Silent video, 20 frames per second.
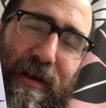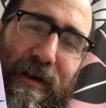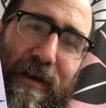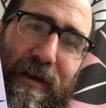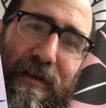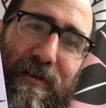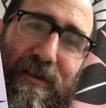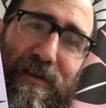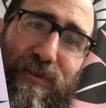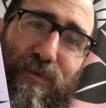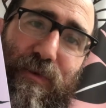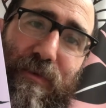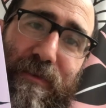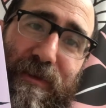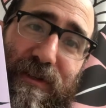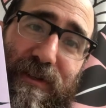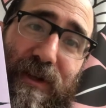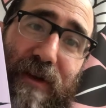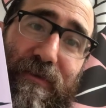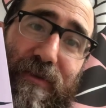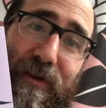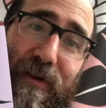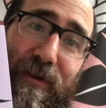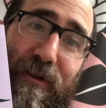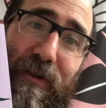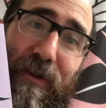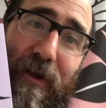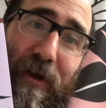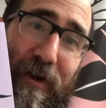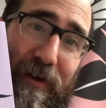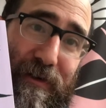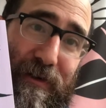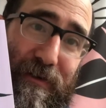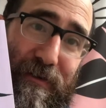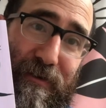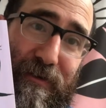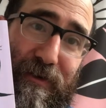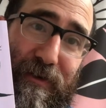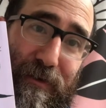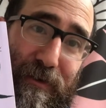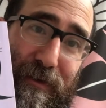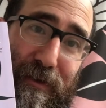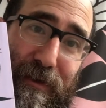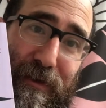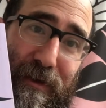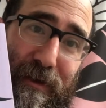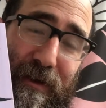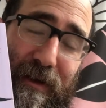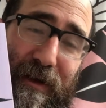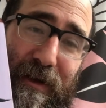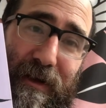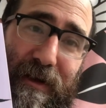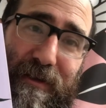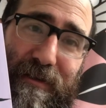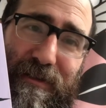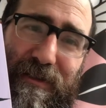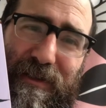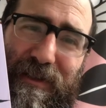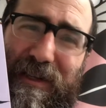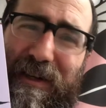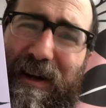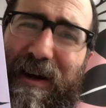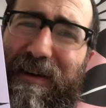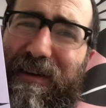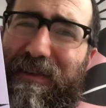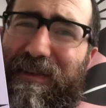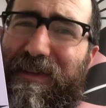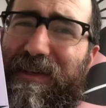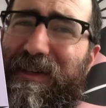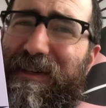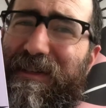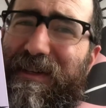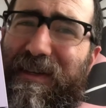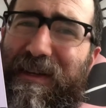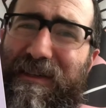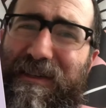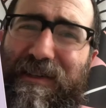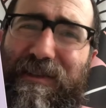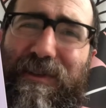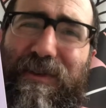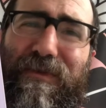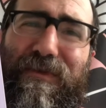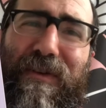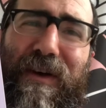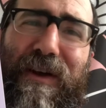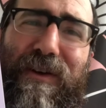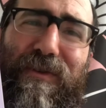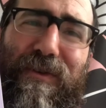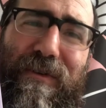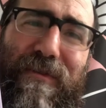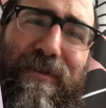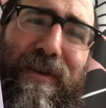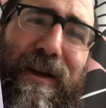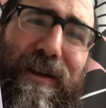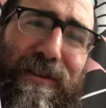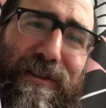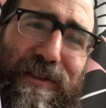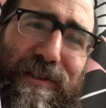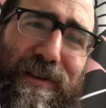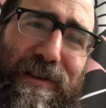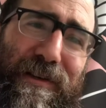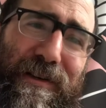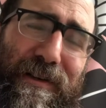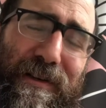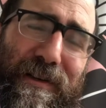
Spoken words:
And this woman suffered a lot in her youth. So she kind of sees it as a divine revenge.